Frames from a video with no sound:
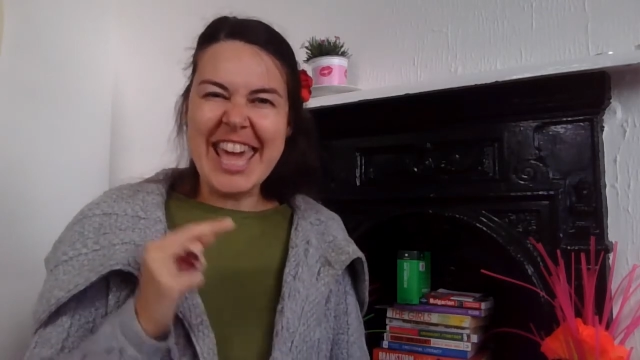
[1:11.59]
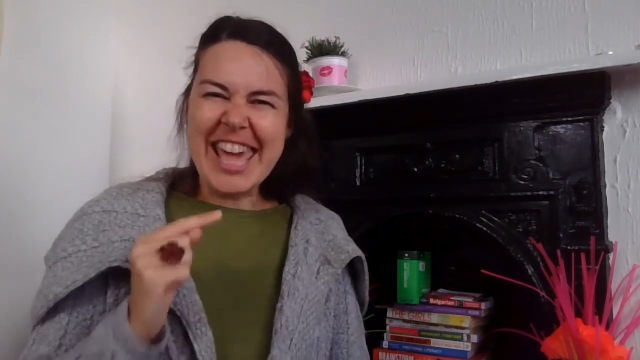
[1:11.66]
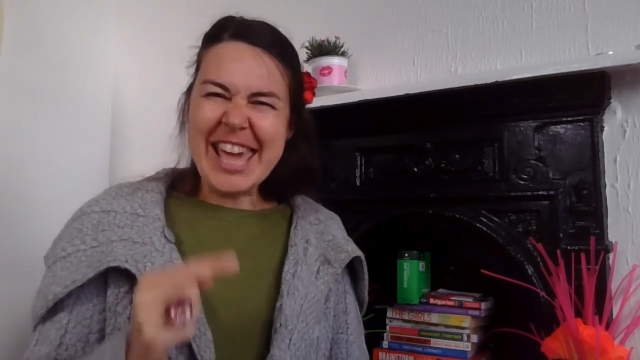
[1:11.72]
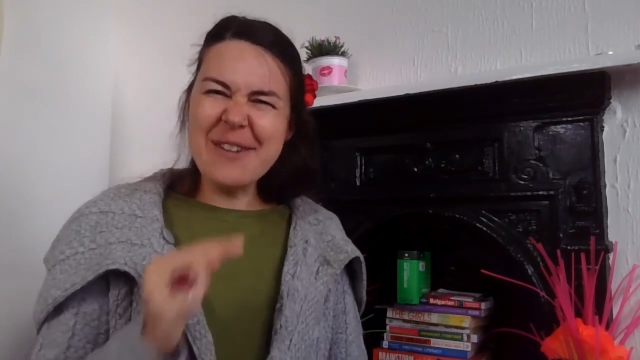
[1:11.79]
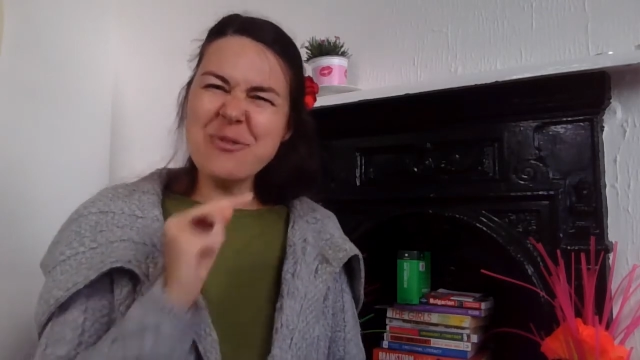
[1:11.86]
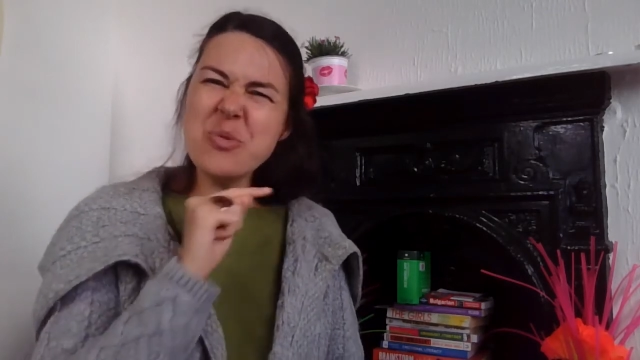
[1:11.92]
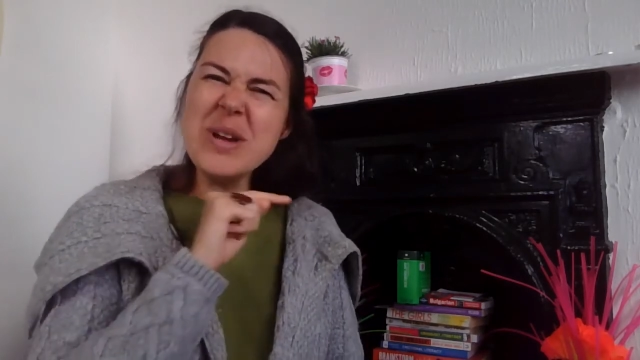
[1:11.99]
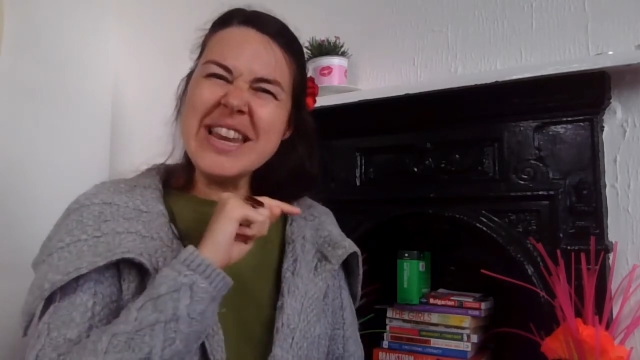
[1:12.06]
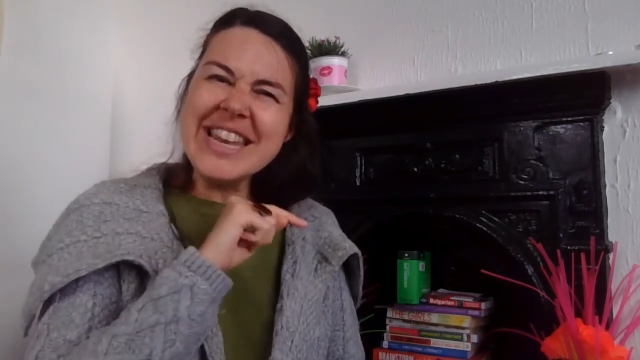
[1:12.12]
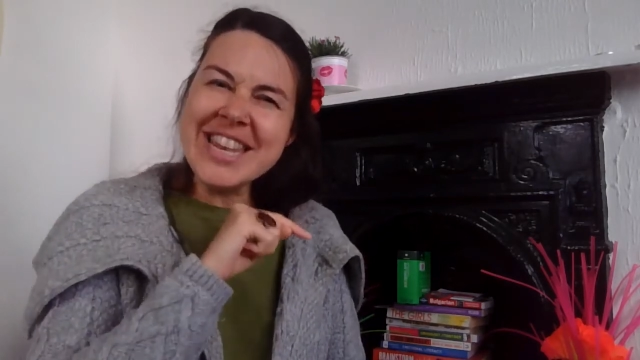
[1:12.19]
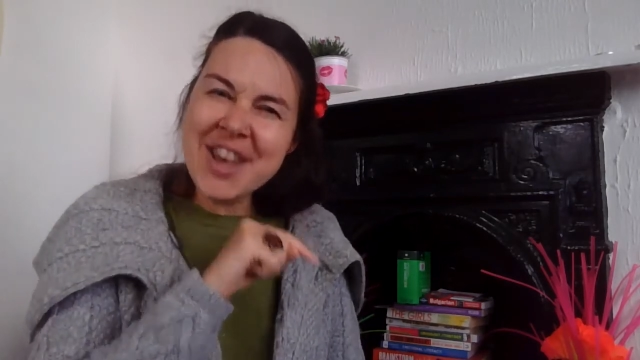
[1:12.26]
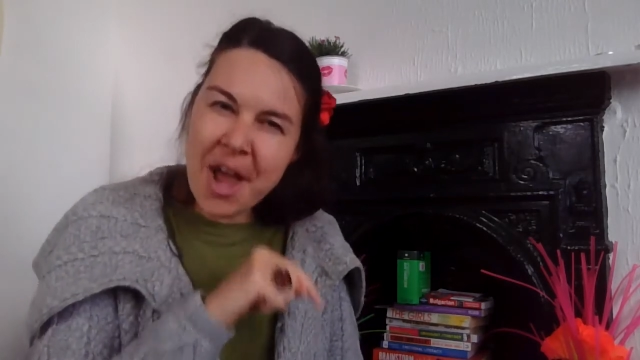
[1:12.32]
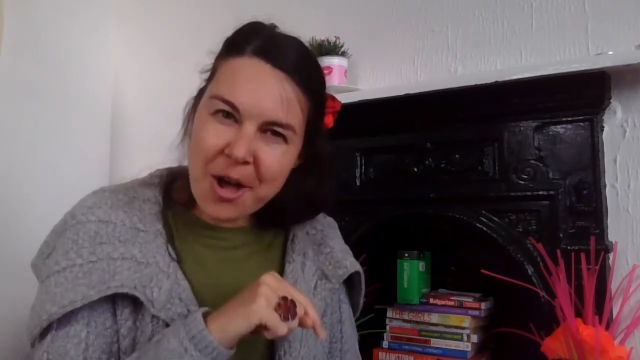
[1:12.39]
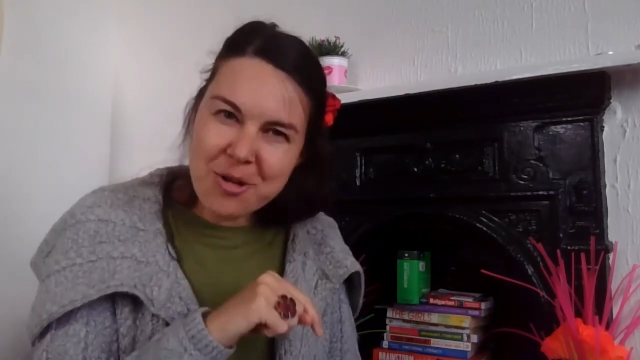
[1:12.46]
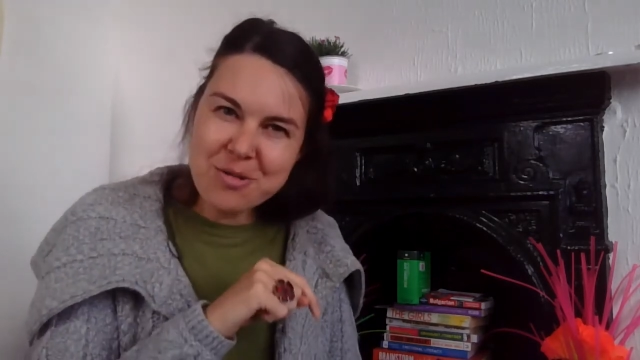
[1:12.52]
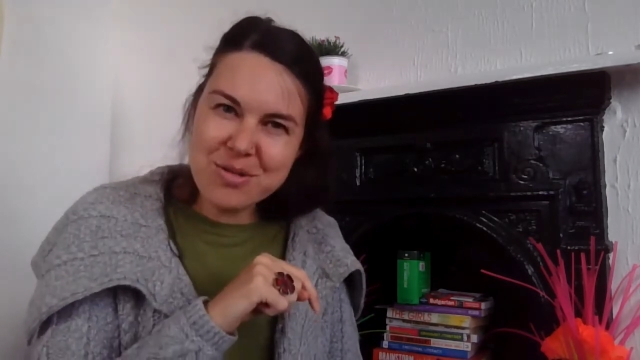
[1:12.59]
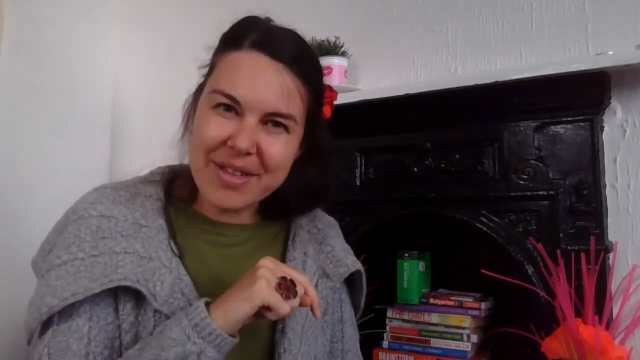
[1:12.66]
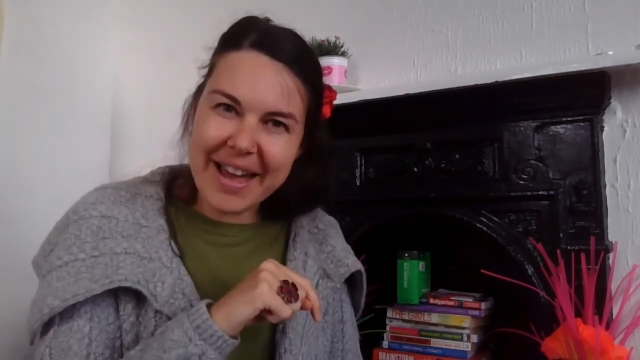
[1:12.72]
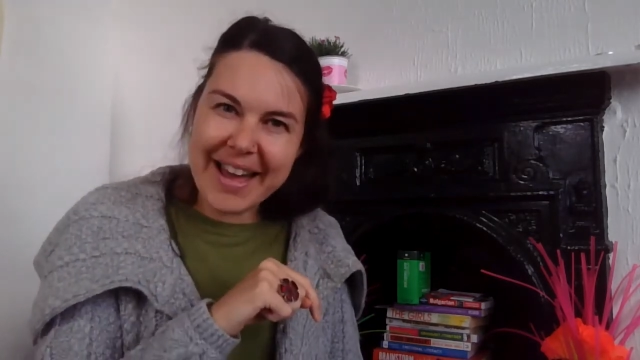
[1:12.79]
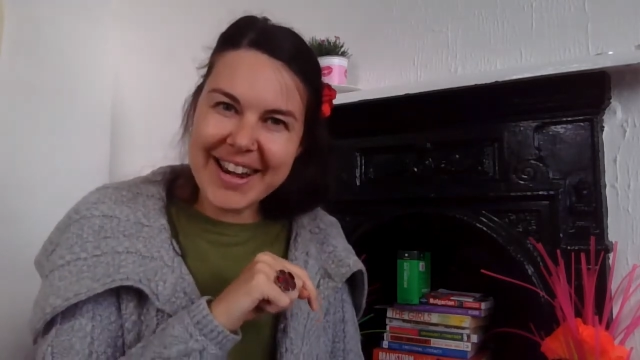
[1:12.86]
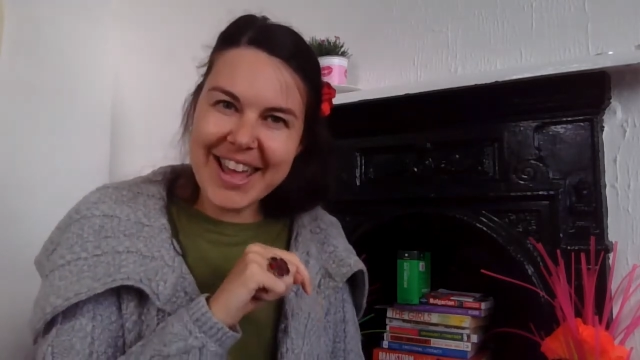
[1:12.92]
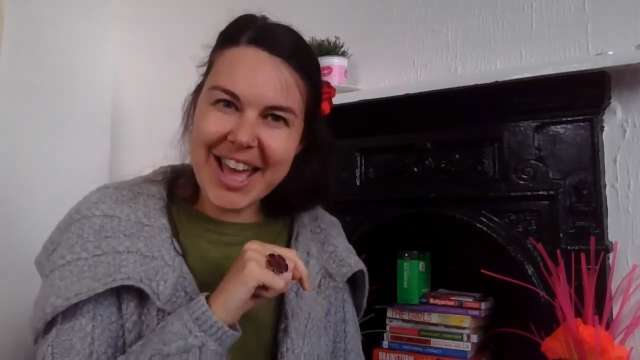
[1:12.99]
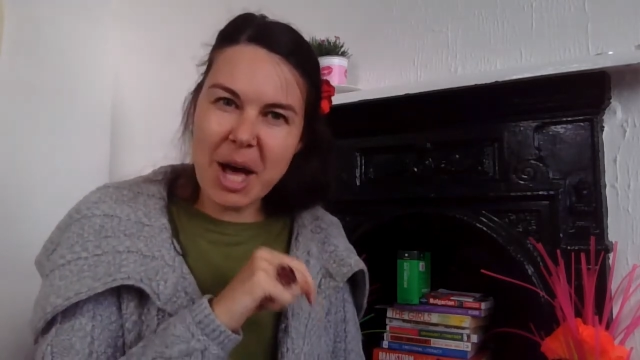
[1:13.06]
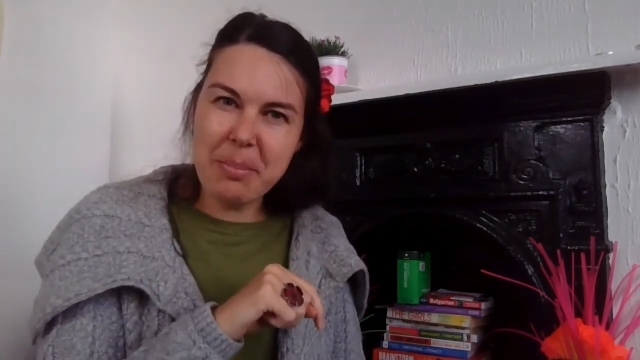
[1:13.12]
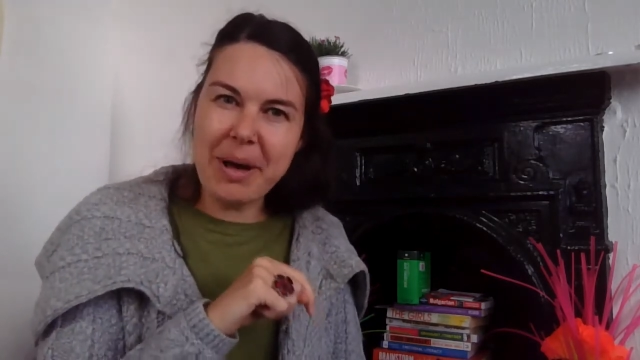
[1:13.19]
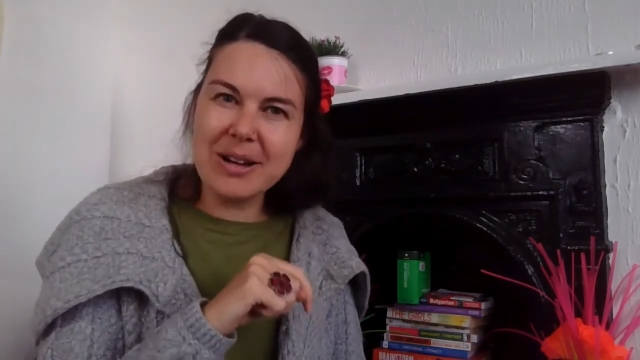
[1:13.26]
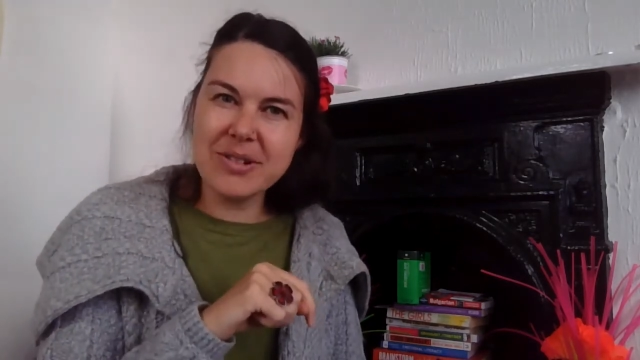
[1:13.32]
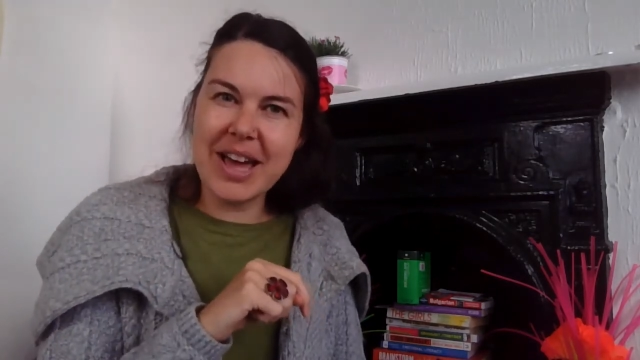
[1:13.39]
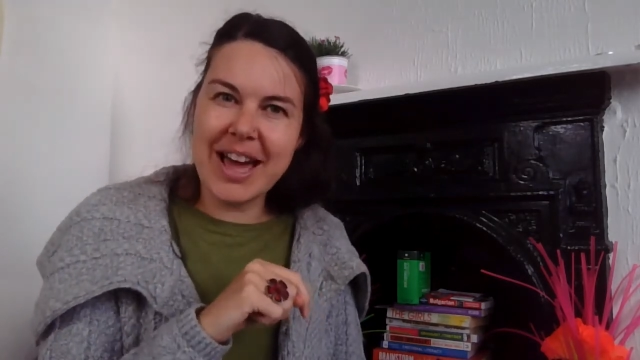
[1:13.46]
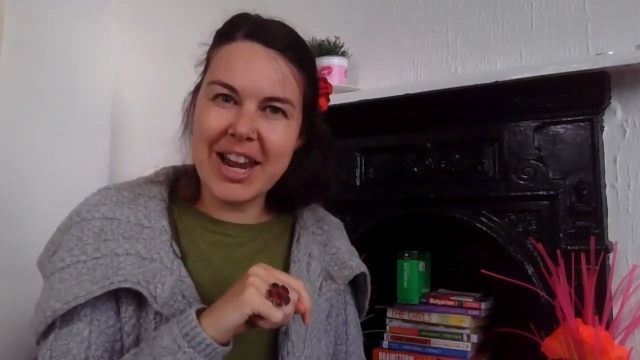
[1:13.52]
if we know that
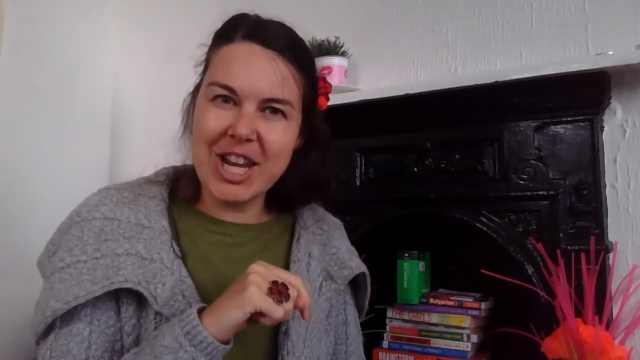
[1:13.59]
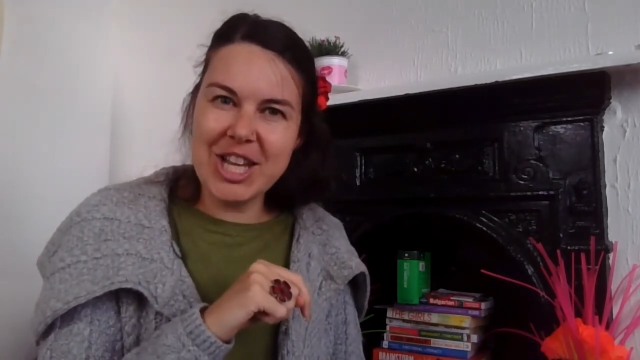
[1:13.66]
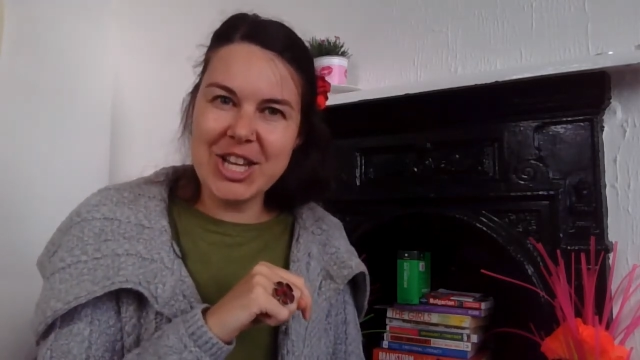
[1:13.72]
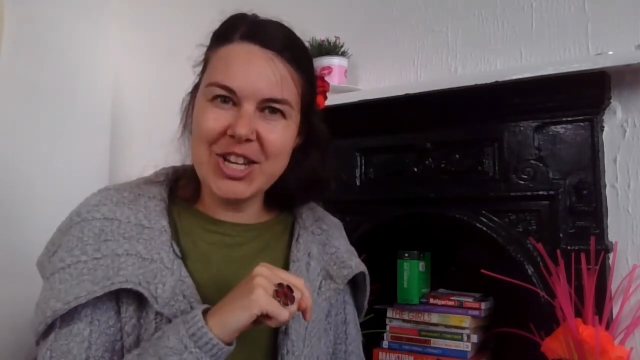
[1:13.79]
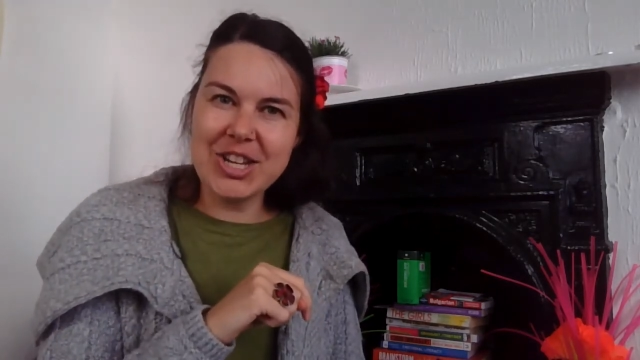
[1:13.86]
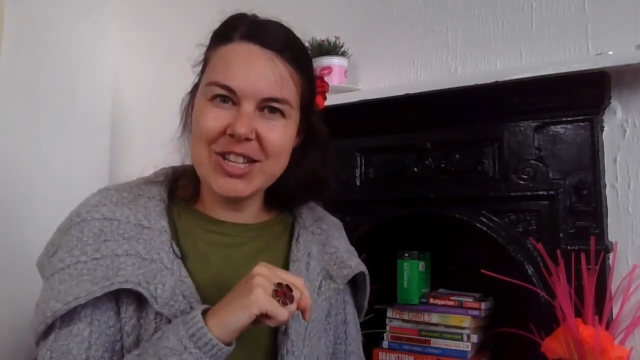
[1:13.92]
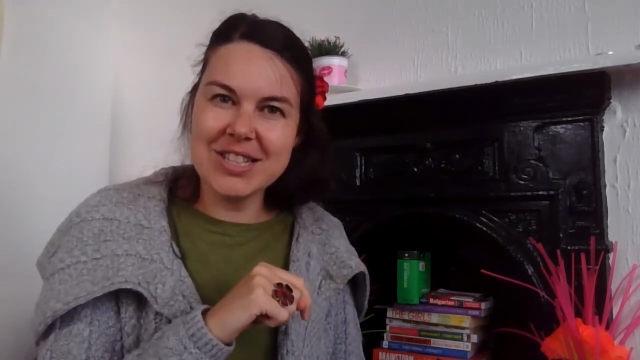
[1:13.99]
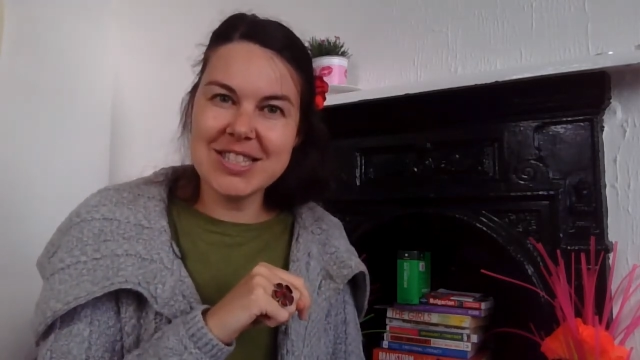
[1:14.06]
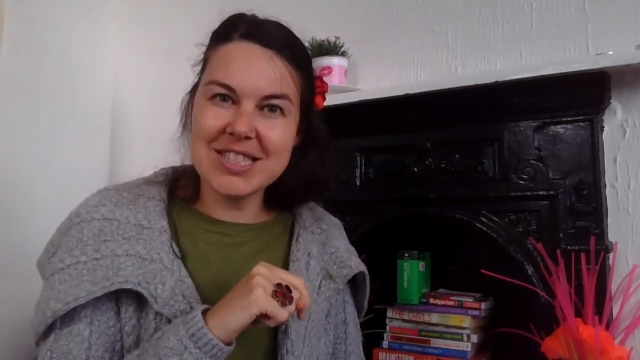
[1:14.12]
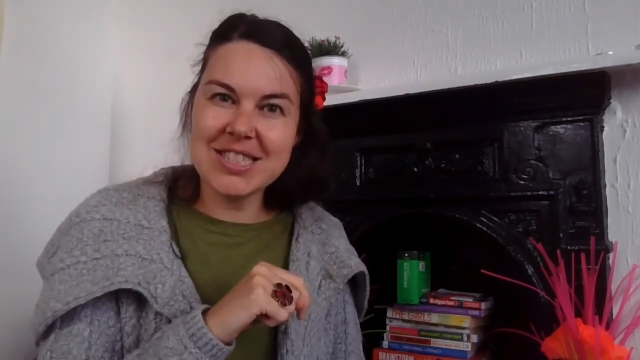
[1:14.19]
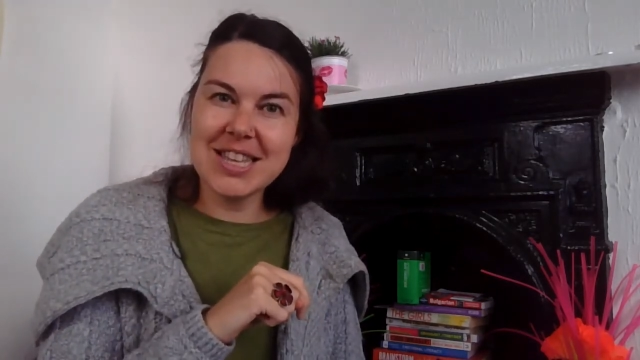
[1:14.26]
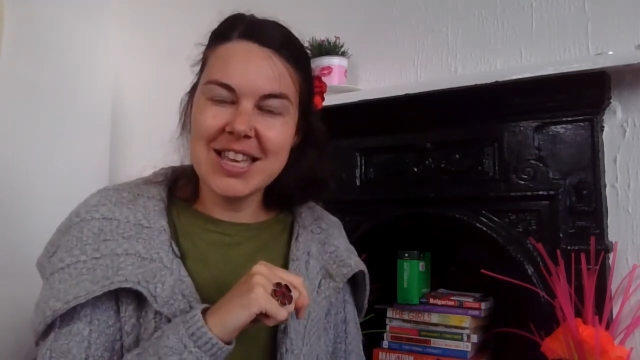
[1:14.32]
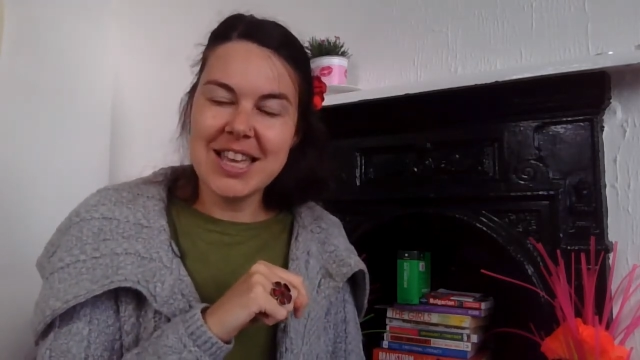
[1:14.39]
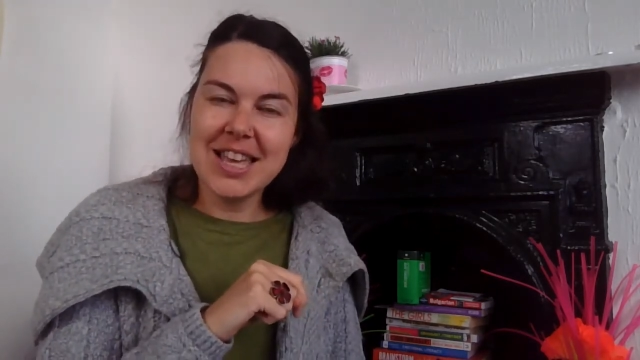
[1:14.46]
about our learners,